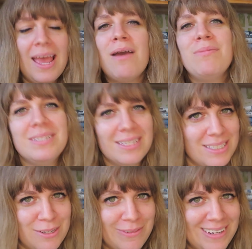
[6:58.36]
everybody says
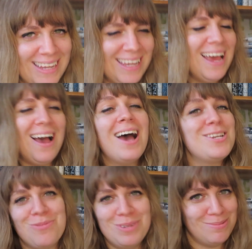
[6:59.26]
it differently. I
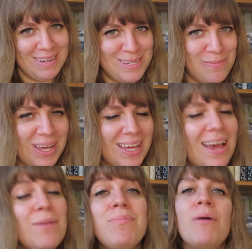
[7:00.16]
don't know what it's meant to be,
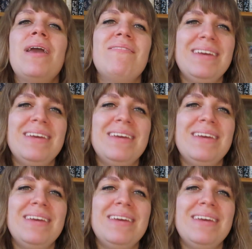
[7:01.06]
but we have